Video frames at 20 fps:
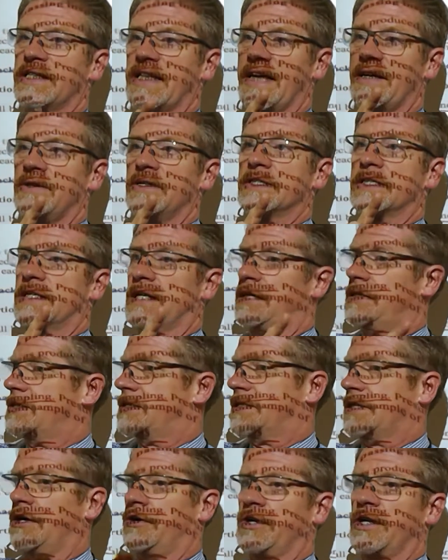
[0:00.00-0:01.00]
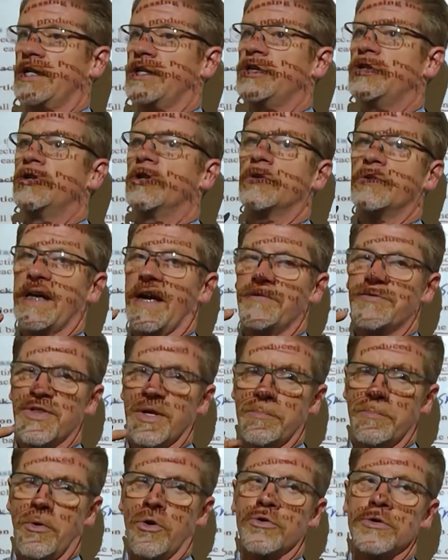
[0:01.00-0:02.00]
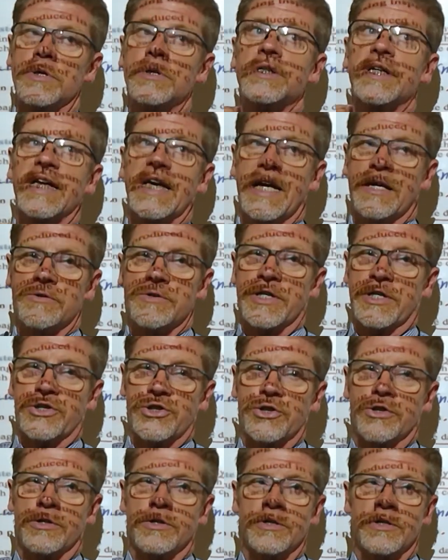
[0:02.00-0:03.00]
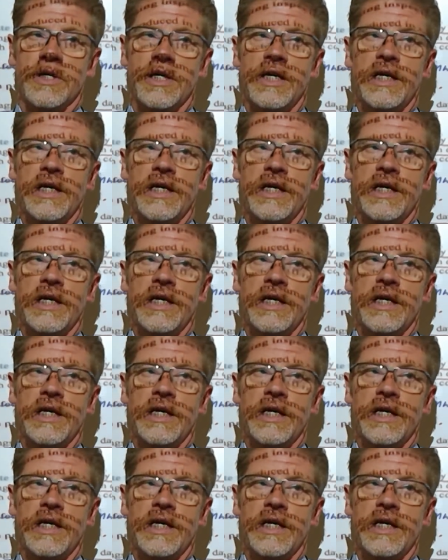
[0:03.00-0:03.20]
they said, sorry, you don't have the moral character